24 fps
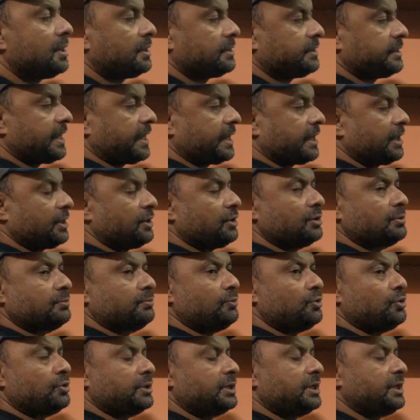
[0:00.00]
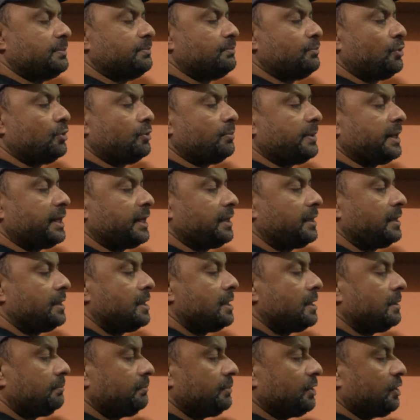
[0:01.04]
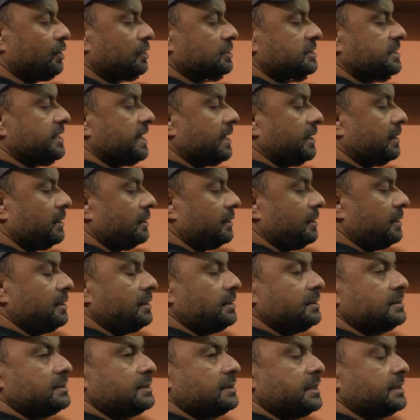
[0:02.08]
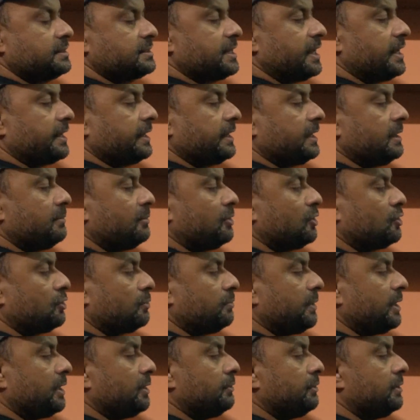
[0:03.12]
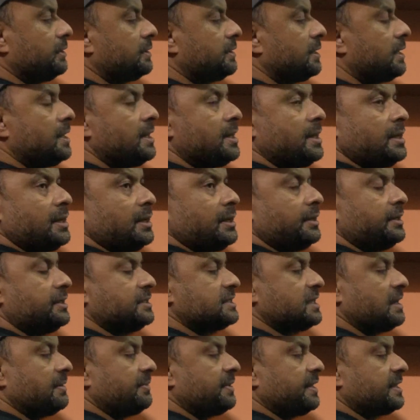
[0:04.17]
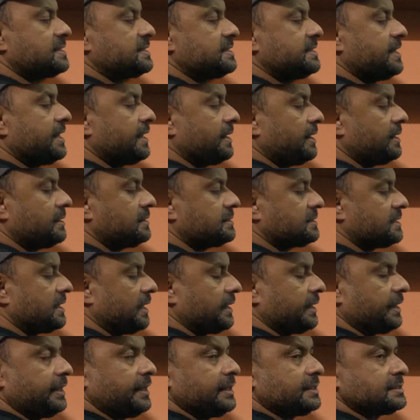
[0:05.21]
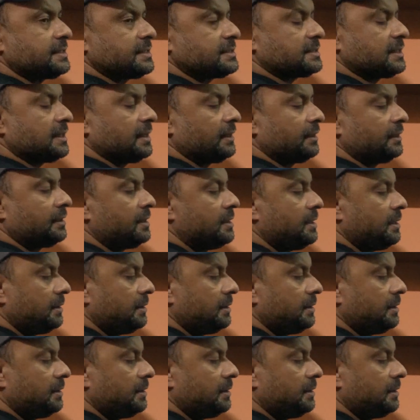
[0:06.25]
They cannot give more money because they are certain amount of money with reserved as CRR, certain as SLR.